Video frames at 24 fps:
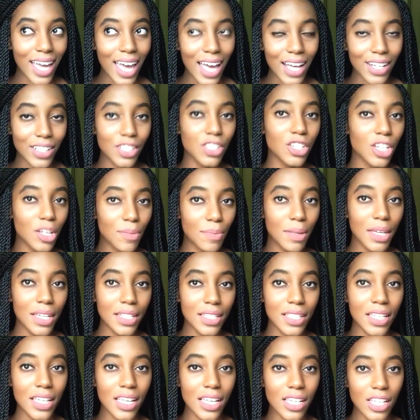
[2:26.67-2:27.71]

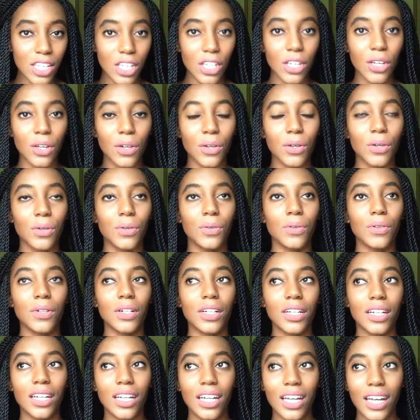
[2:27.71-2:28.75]
LGBTQ+
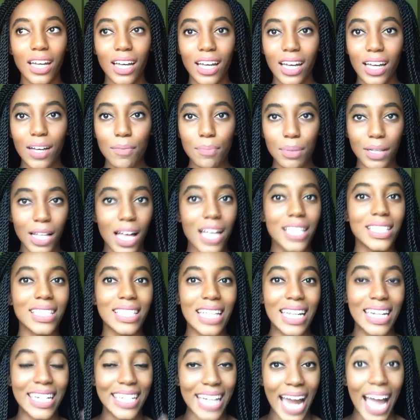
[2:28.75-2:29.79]

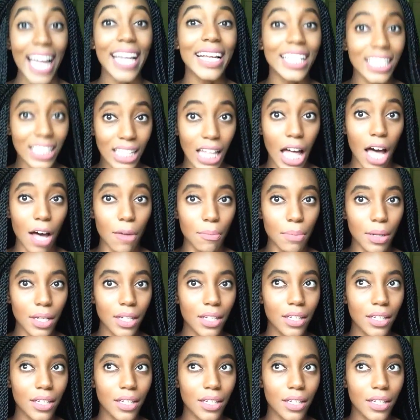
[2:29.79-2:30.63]
nightclub,